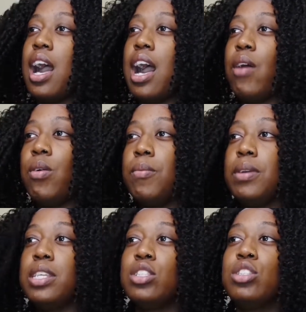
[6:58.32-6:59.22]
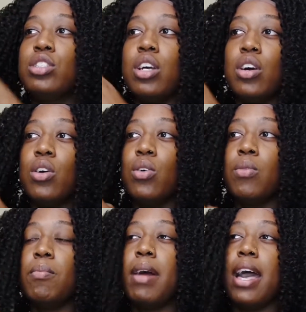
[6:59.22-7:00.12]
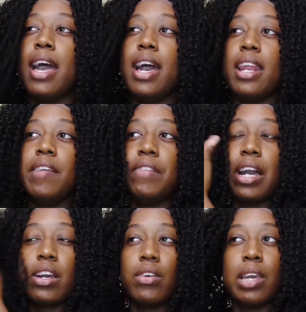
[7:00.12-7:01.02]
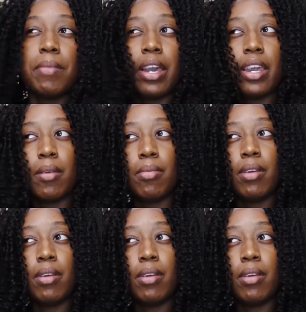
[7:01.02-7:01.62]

I would be so mad if I go get my hair